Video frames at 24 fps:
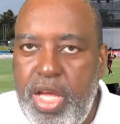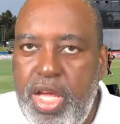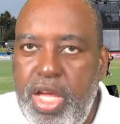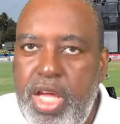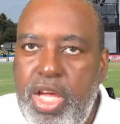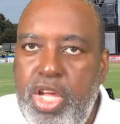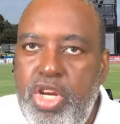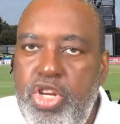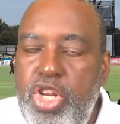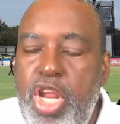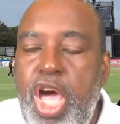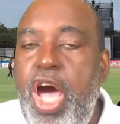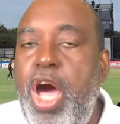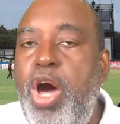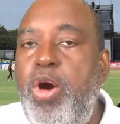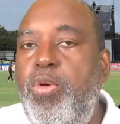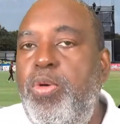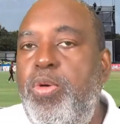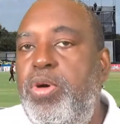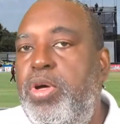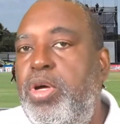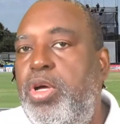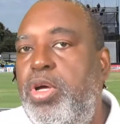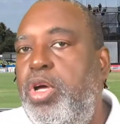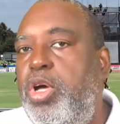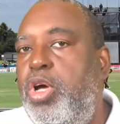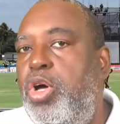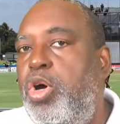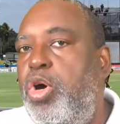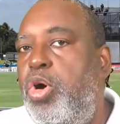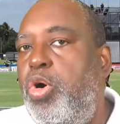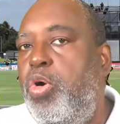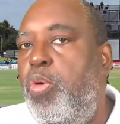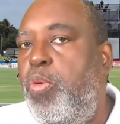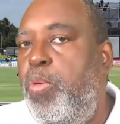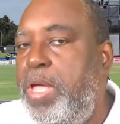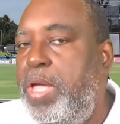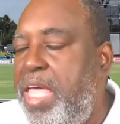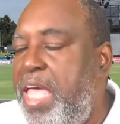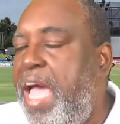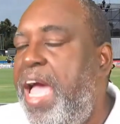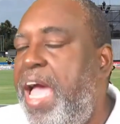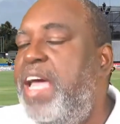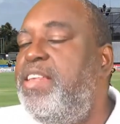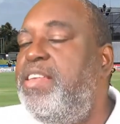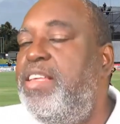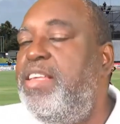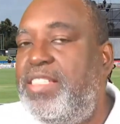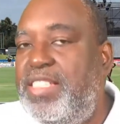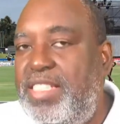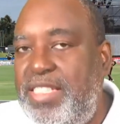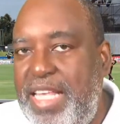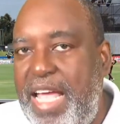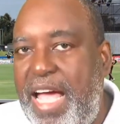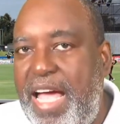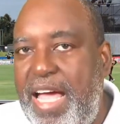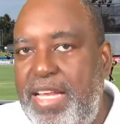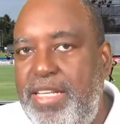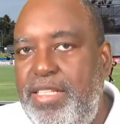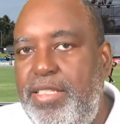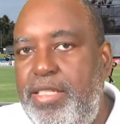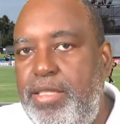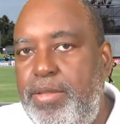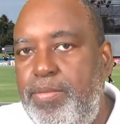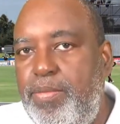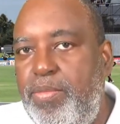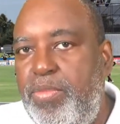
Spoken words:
Now, we understand